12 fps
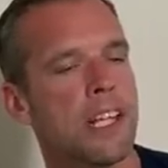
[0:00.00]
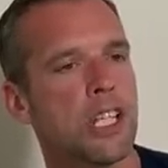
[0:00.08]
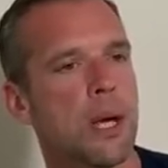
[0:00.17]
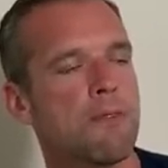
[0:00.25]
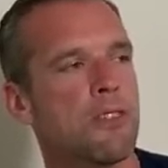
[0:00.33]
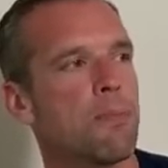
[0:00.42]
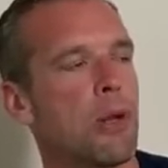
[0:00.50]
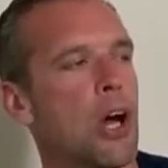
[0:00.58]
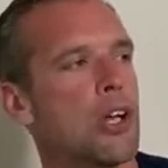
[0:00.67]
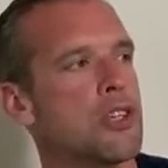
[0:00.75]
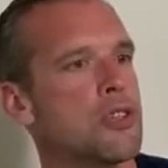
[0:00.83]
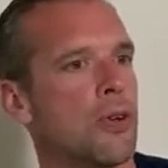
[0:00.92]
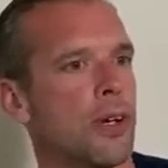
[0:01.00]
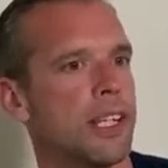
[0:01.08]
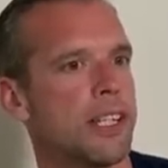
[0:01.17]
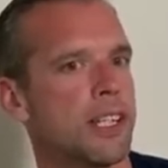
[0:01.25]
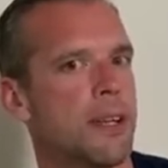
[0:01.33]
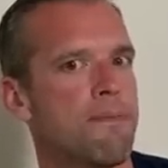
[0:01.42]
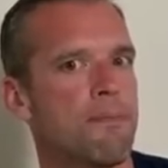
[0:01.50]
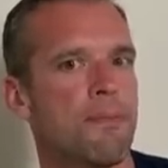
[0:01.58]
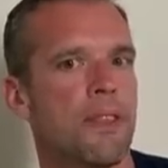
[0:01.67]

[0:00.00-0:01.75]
terms of plant choice,